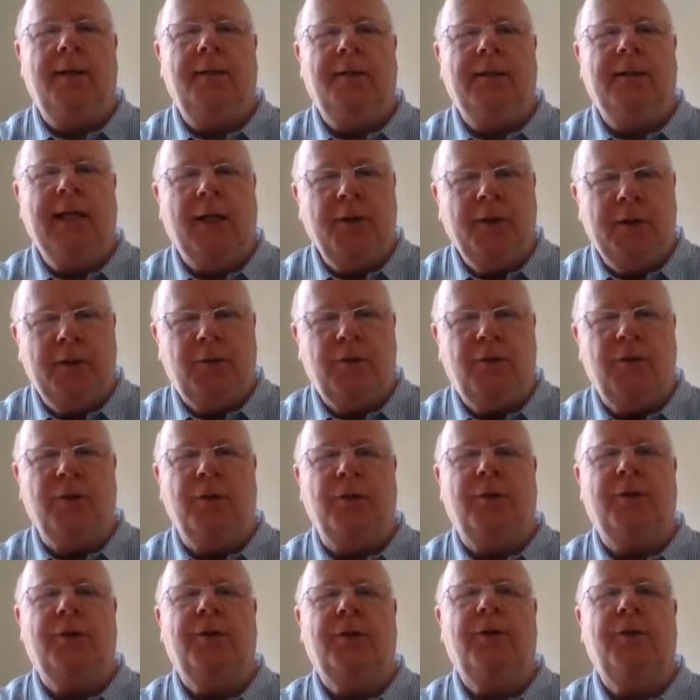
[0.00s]
tell the
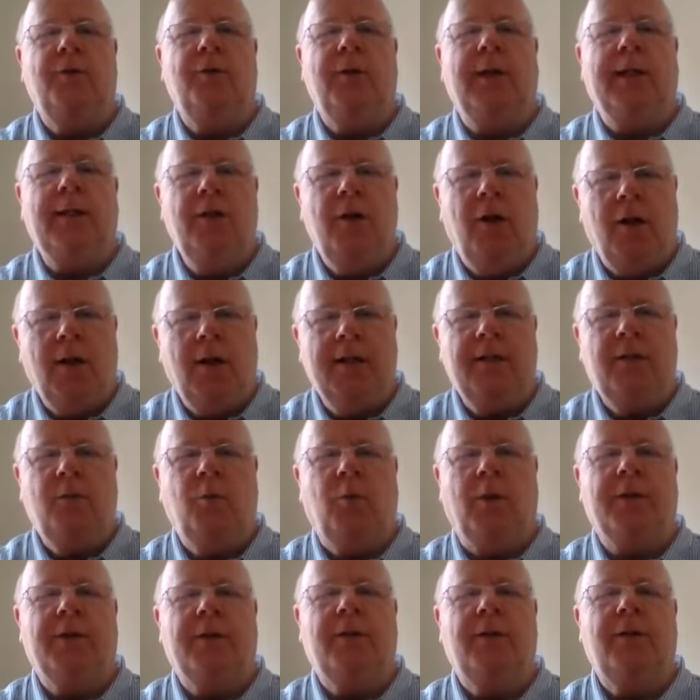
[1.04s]
truth, to acknowledge
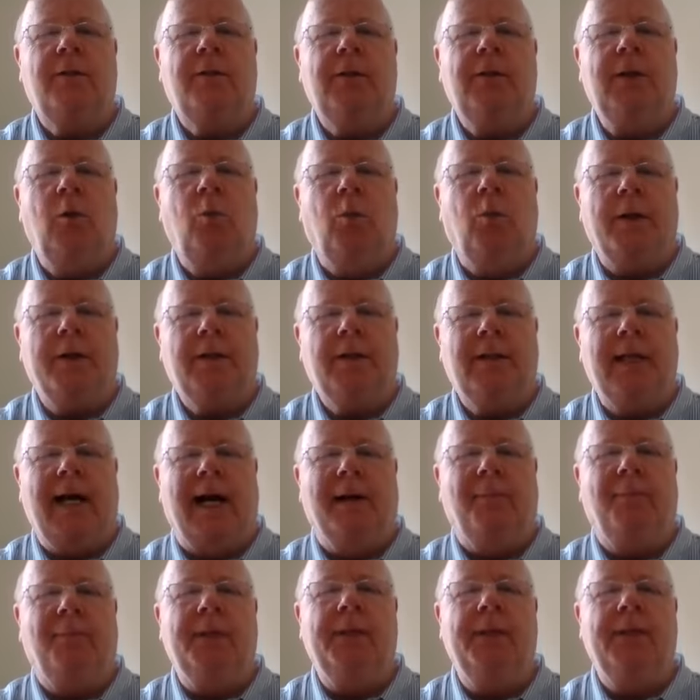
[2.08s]
what's
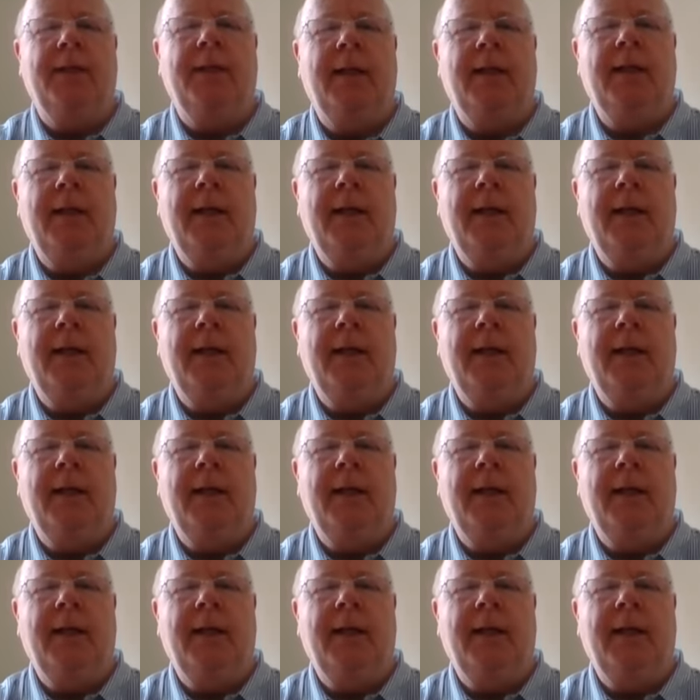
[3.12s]
happened,